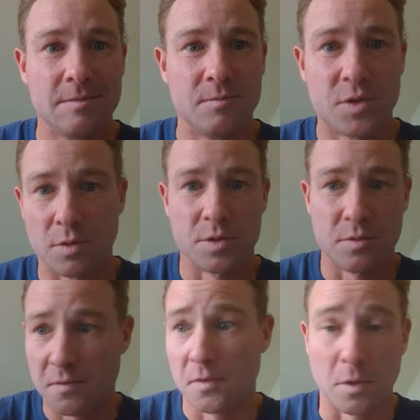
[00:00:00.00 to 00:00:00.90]
so on and
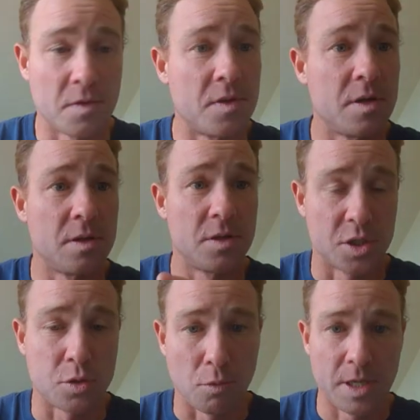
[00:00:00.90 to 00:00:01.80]
so forth. The
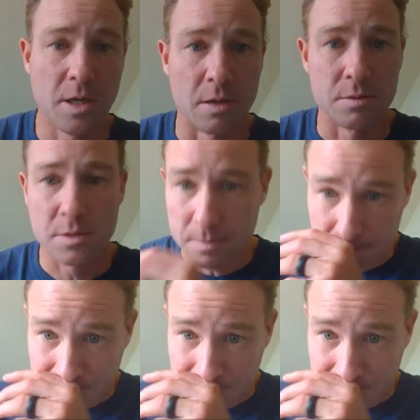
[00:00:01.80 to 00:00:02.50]
story goes.